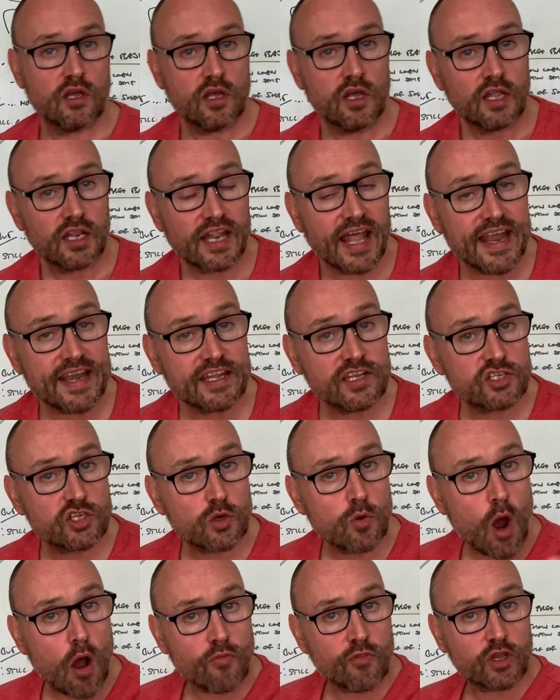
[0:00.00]
ladies
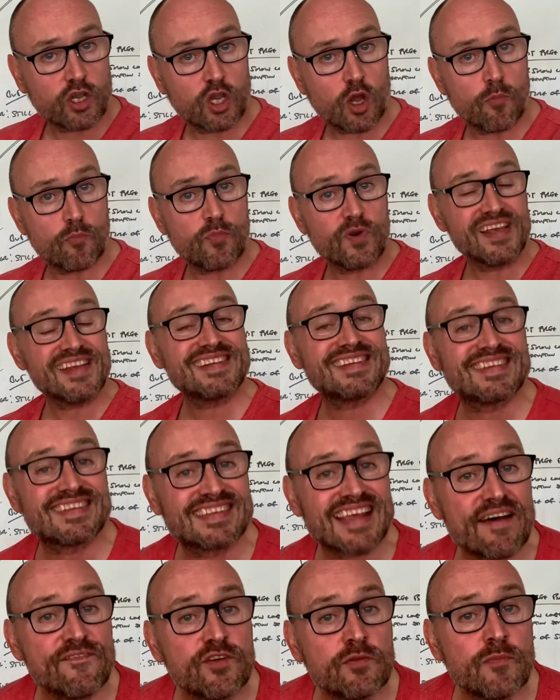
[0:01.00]
who own the company
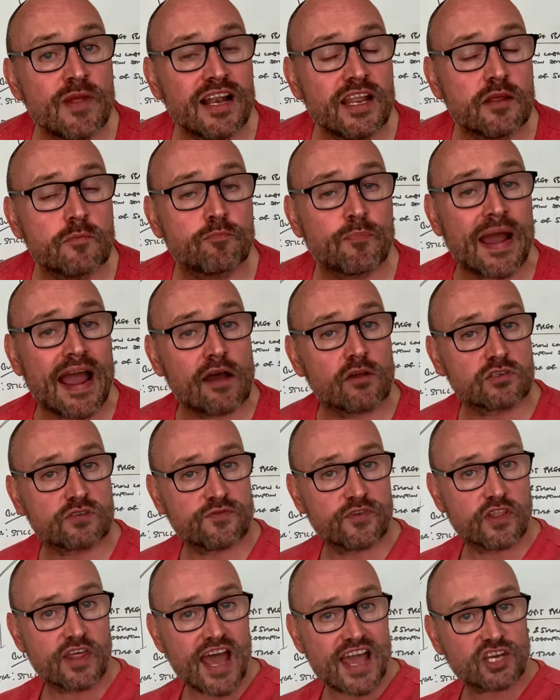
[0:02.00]
£7 million
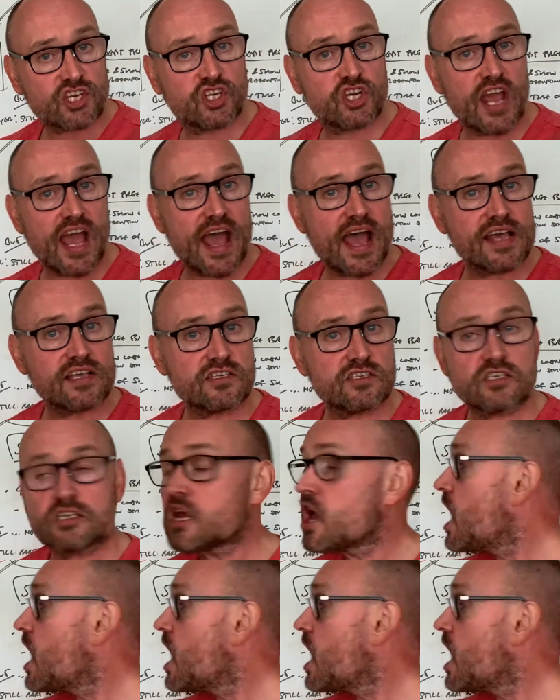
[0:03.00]
for their shares,